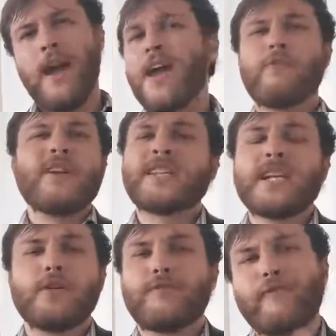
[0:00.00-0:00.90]
every
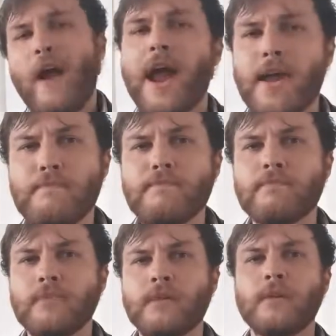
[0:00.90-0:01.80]
single frame
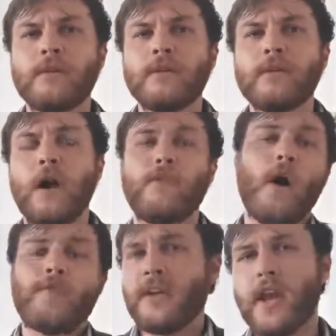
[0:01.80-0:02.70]
of
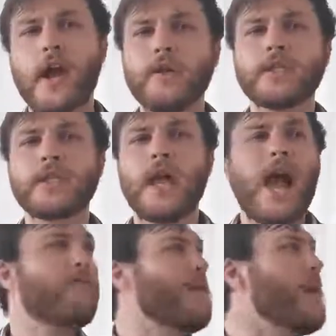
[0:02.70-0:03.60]
our videos
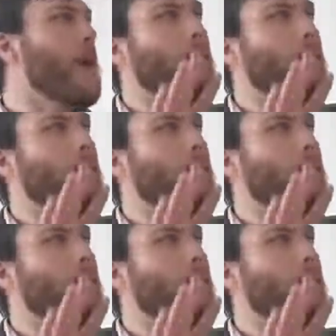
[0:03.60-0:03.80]
have been